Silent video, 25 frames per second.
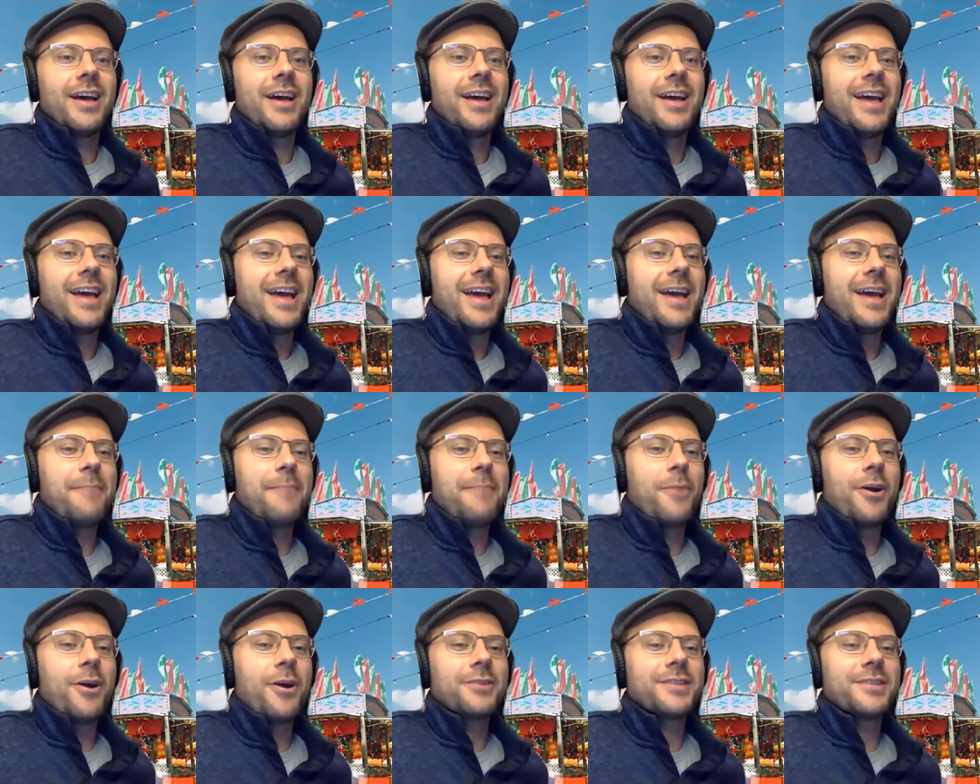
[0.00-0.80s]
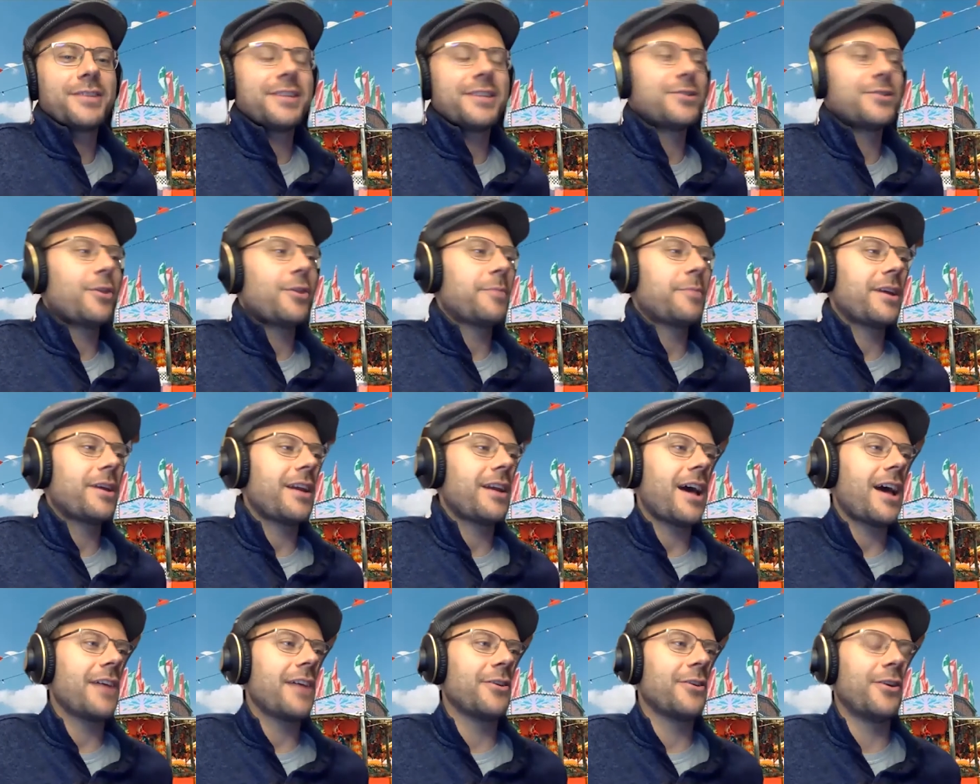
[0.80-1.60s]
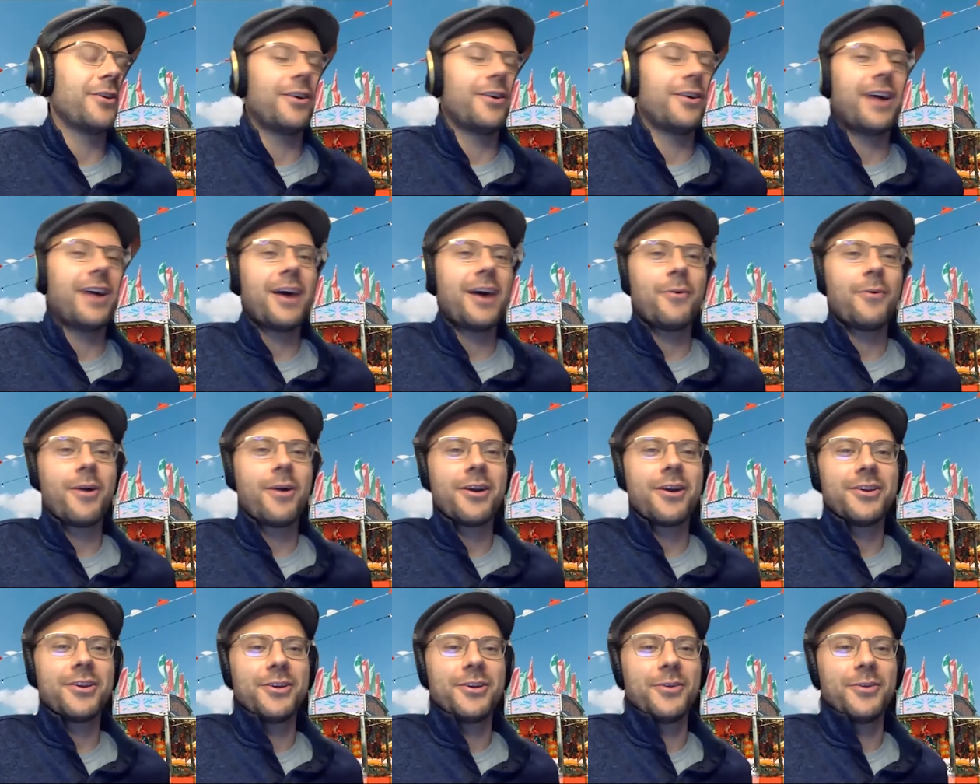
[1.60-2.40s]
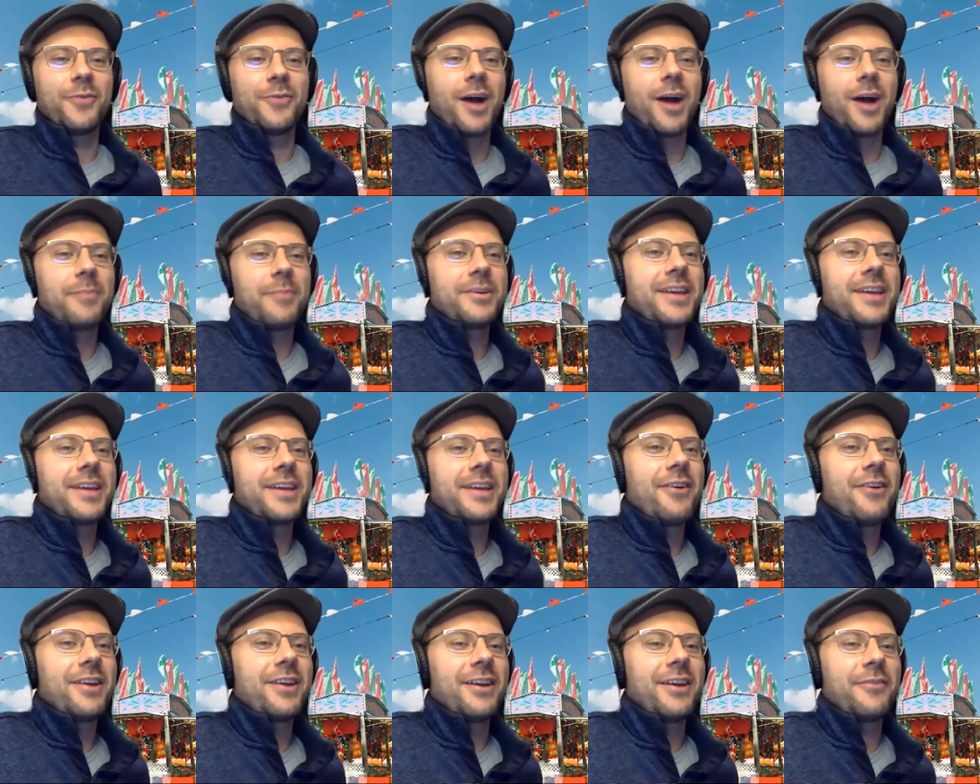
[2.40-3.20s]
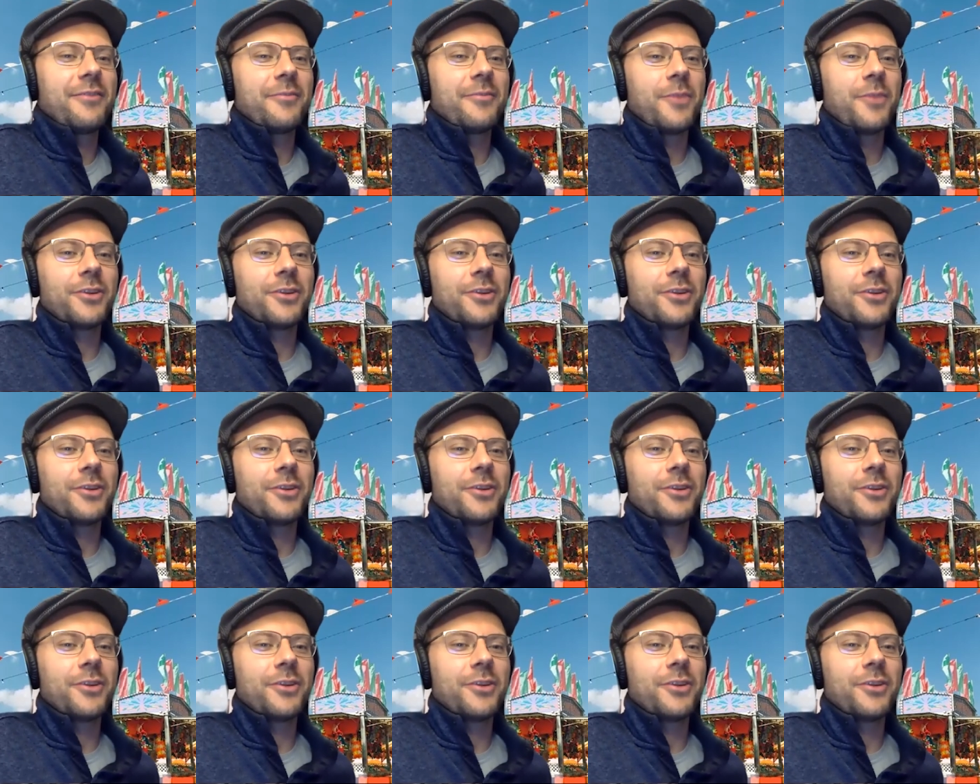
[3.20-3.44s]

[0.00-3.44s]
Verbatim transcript: Hey, Martin, dobre rano. How are you? Oh. Robin Carey here from